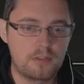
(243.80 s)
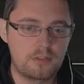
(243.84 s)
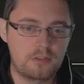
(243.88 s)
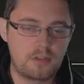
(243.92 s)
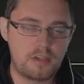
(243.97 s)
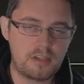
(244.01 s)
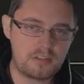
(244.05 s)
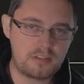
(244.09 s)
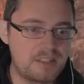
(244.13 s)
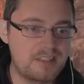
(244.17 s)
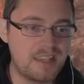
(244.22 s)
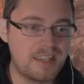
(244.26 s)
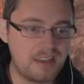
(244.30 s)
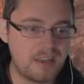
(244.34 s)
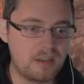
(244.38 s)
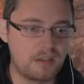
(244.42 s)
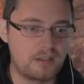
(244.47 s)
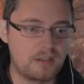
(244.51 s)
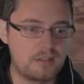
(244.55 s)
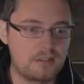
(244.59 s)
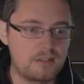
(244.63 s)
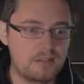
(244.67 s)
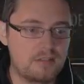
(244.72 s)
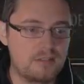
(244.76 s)
So the
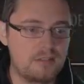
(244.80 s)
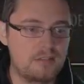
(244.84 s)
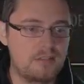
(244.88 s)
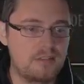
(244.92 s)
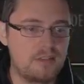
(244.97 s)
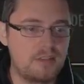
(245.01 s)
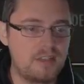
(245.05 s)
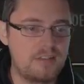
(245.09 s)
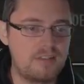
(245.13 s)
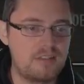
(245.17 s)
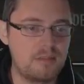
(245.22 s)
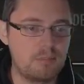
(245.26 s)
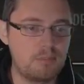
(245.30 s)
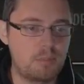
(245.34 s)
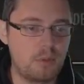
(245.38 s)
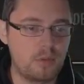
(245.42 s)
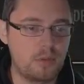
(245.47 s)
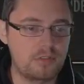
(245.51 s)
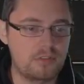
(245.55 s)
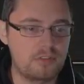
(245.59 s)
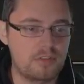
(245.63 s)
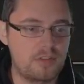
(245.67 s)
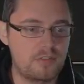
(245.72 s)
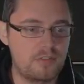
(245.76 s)
gear is the
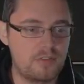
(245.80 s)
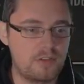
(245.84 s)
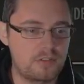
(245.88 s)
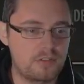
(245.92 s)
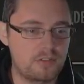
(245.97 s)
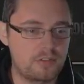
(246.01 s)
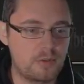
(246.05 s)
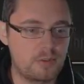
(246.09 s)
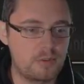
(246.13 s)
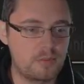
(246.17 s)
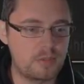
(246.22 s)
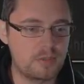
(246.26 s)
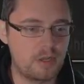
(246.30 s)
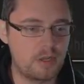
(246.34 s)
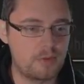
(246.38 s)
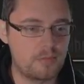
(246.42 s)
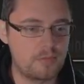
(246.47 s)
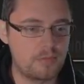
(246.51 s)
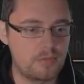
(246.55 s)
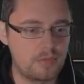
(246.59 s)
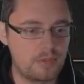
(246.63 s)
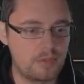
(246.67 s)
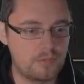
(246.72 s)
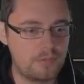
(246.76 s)
important stuff here. So here we go.